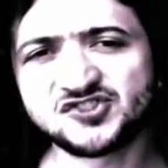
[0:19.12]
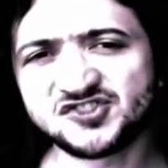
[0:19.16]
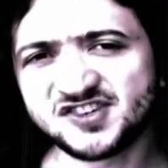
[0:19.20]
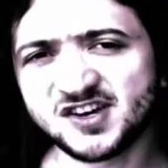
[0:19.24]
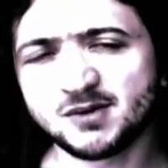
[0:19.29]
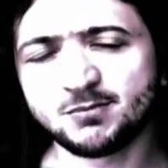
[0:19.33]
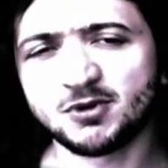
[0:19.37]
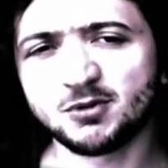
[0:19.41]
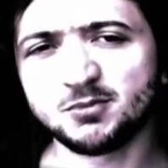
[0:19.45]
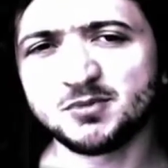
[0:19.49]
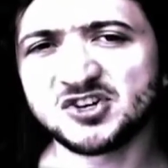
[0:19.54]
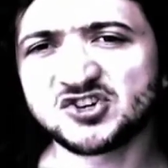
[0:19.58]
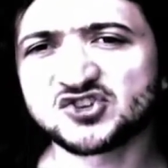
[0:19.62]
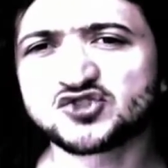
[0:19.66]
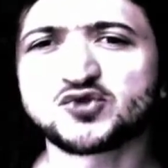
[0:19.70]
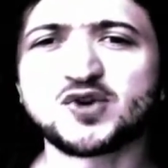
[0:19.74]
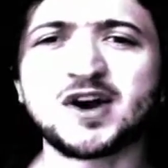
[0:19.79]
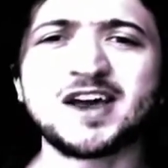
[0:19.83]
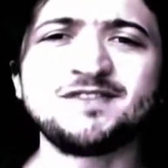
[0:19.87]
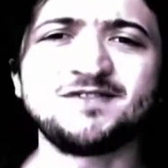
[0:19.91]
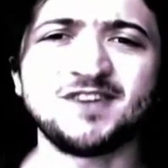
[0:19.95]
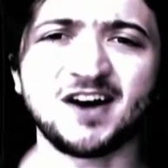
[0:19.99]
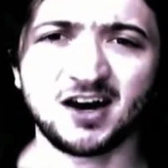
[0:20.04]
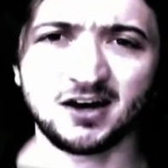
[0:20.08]
Zimmerman
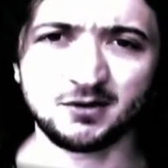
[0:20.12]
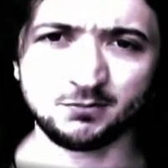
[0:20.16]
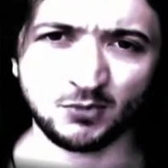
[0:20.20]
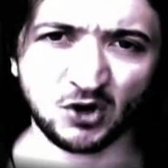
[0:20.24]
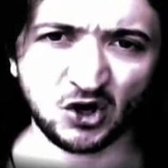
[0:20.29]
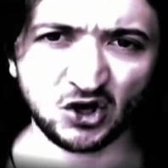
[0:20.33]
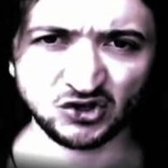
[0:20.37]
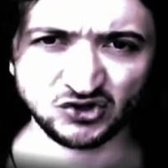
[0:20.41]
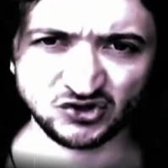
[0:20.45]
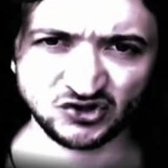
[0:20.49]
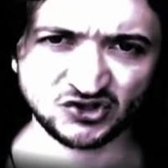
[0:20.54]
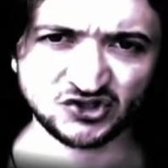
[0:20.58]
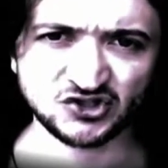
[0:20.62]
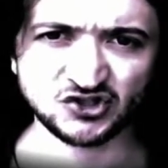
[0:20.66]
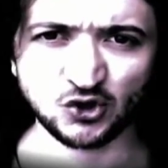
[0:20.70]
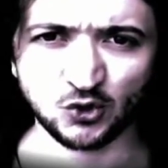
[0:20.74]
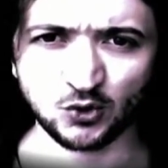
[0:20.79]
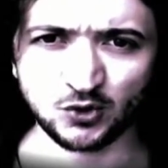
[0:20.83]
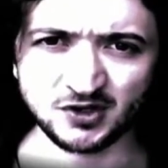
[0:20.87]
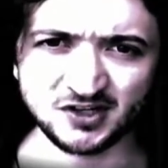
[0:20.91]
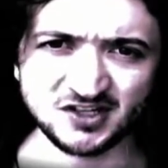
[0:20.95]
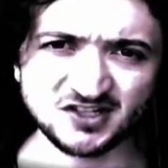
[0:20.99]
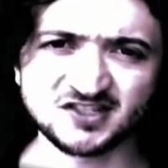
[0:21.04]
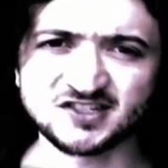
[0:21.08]
Trayvon Martin
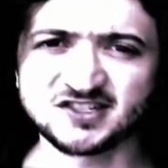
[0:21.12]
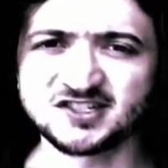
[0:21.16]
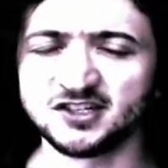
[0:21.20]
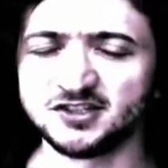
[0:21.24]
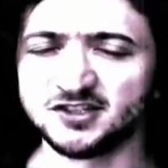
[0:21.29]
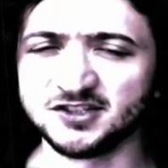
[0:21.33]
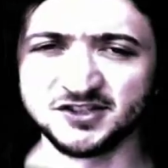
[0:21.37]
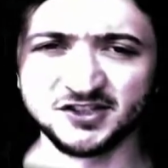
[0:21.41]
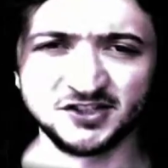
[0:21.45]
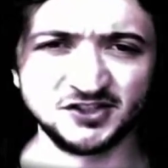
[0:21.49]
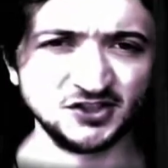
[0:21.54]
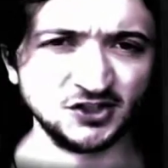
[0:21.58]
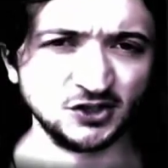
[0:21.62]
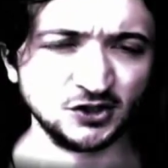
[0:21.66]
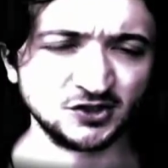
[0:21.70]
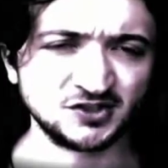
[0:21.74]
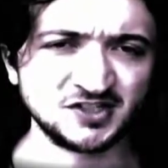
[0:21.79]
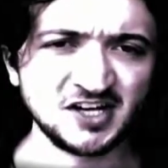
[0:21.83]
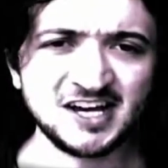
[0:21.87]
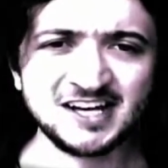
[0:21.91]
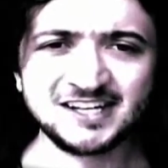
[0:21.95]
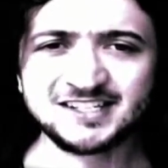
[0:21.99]
story is still in the news.